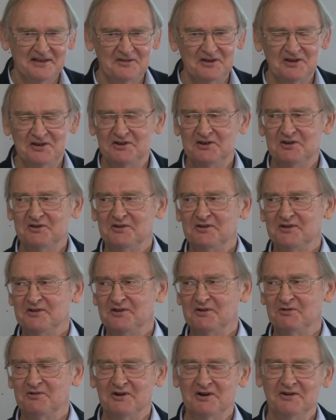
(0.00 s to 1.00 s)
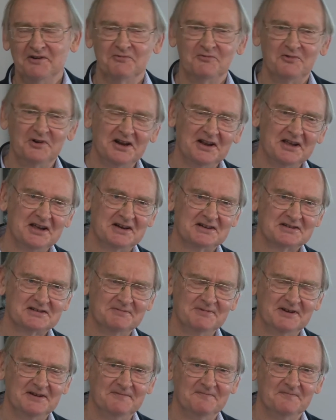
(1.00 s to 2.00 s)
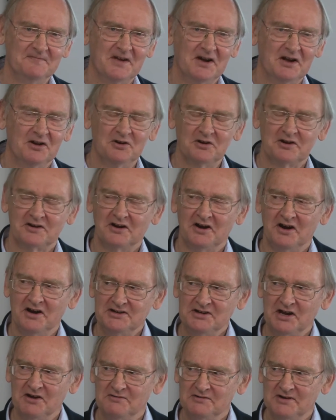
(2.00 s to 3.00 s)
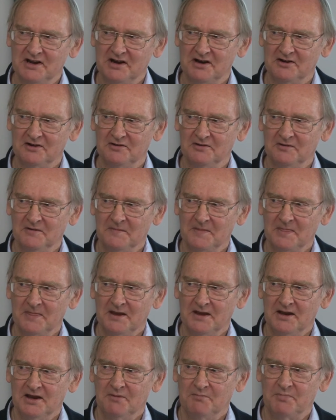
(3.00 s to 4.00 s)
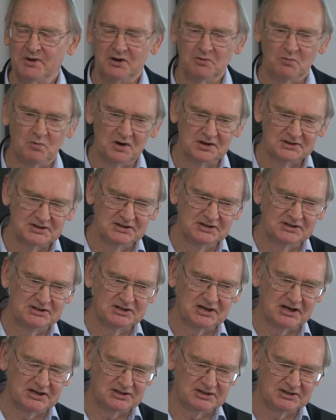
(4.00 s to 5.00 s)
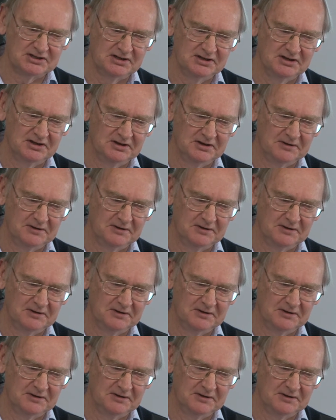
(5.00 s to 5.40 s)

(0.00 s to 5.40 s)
You really ask me, look, I don't know, but it wasn't just,